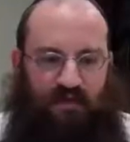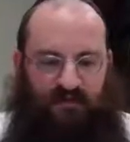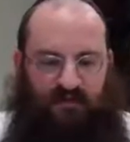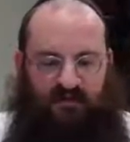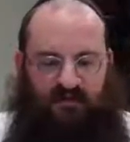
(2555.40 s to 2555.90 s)

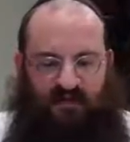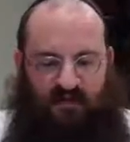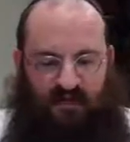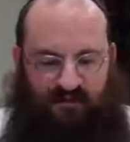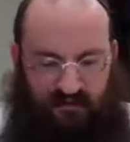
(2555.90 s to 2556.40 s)
Let's read in
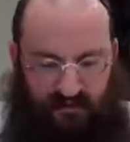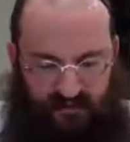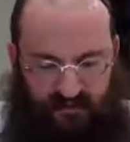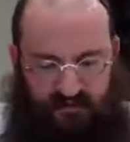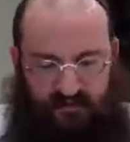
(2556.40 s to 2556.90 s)
the Alter
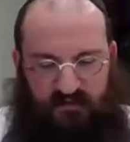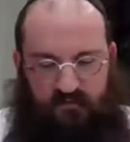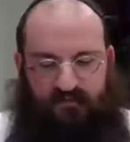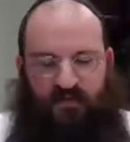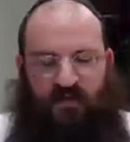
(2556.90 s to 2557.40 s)
Rebbe's words.
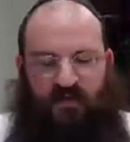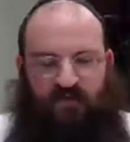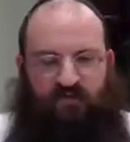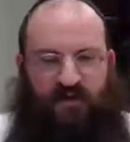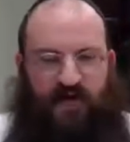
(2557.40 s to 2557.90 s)

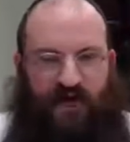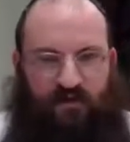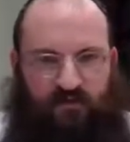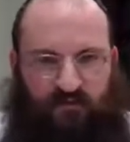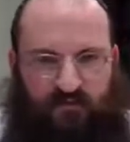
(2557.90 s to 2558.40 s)

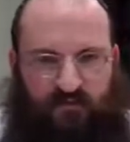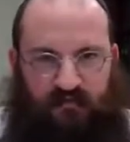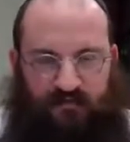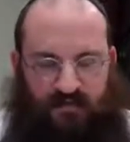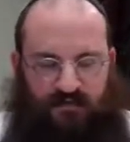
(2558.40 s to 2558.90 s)
V'hainu,
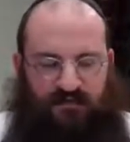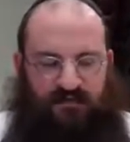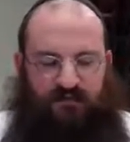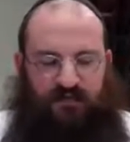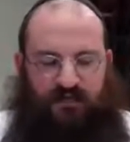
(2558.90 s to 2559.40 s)
that
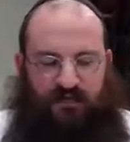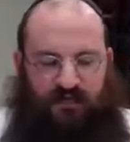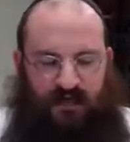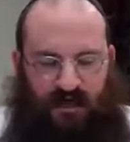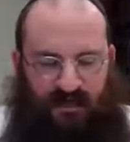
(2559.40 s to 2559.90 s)
means,
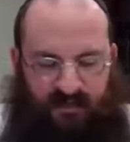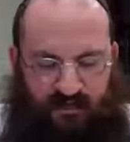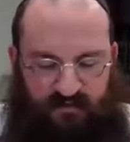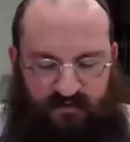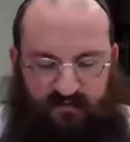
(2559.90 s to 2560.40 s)

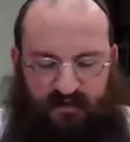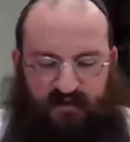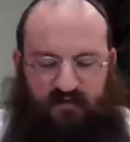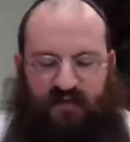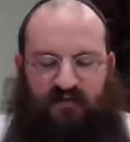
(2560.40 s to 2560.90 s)
sheyale, that
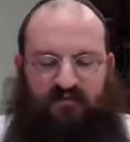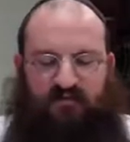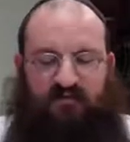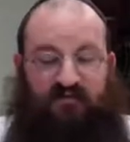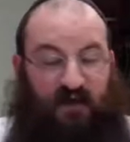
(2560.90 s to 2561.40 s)

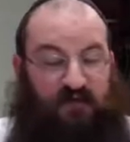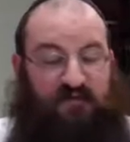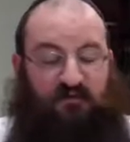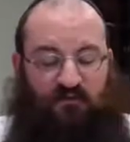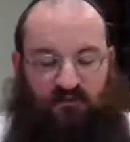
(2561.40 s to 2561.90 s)
the divine
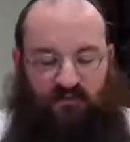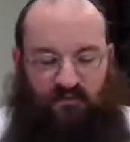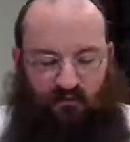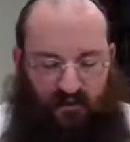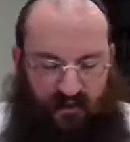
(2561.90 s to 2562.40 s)
soul needs
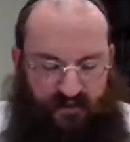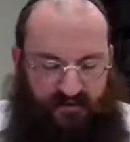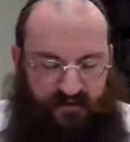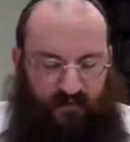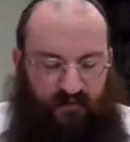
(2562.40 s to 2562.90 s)
to rise
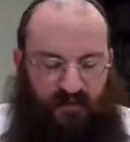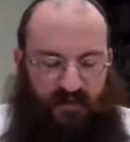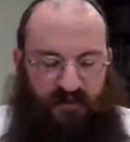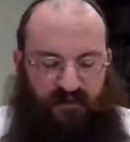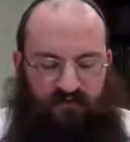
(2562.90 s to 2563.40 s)
up,
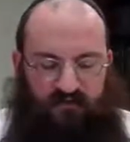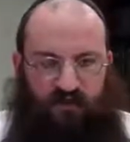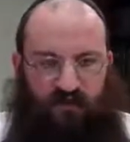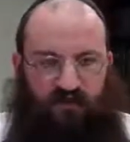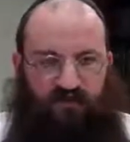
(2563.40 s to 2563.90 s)

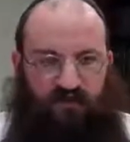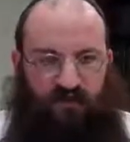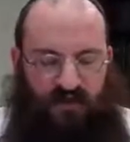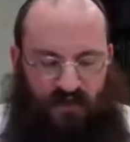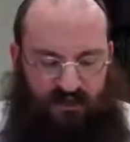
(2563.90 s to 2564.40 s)

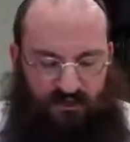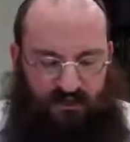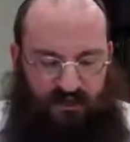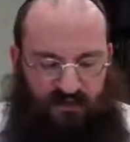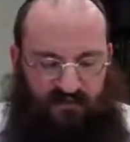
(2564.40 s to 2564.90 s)
v'yavoy, and
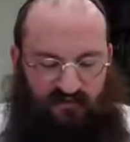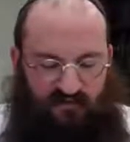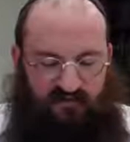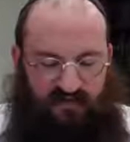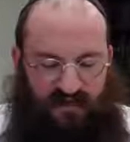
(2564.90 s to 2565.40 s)
achieve,
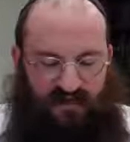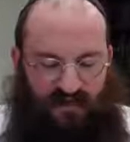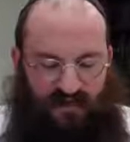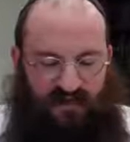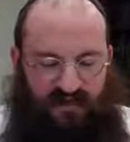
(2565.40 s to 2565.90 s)

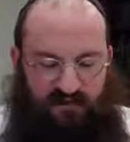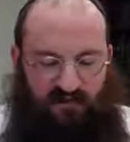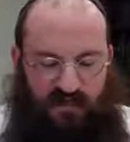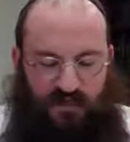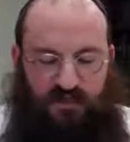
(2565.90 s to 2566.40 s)
v'yagia, and
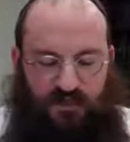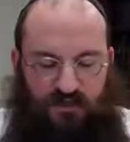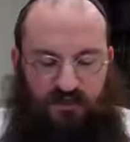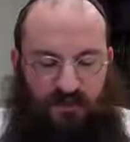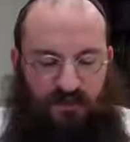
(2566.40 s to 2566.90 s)
reach,
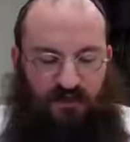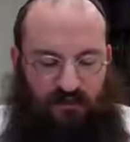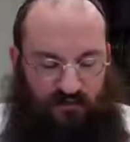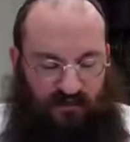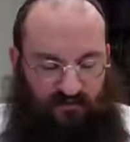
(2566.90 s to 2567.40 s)

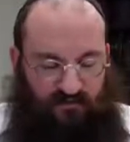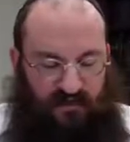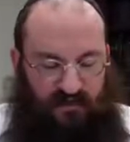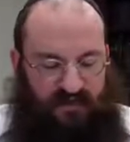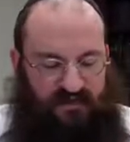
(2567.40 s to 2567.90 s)

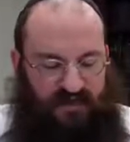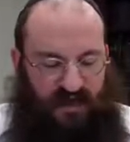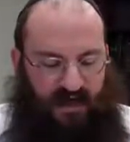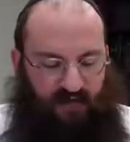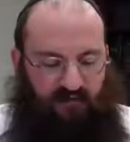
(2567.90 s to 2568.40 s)
l'madregas
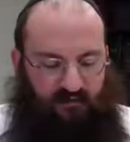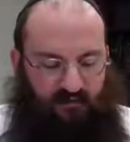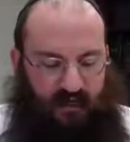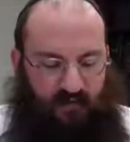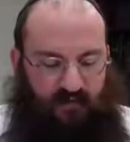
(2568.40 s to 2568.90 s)
ahava
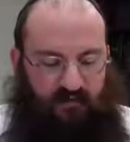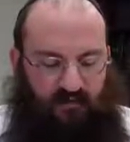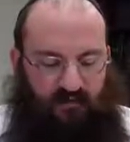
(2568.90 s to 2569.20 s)
rabba,